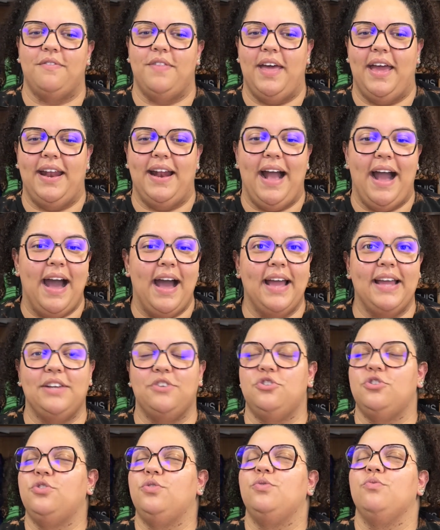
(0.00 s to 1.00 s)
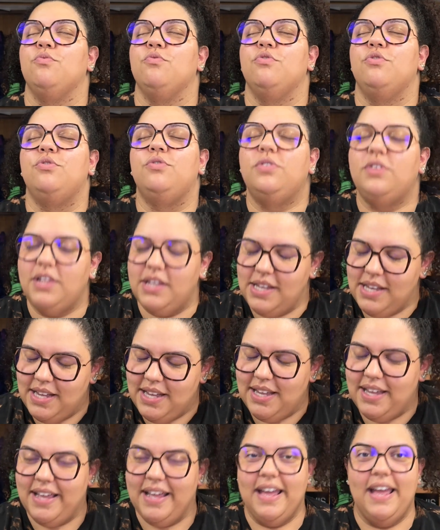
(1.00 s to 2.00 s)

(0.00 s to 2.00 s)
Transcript: that I truly,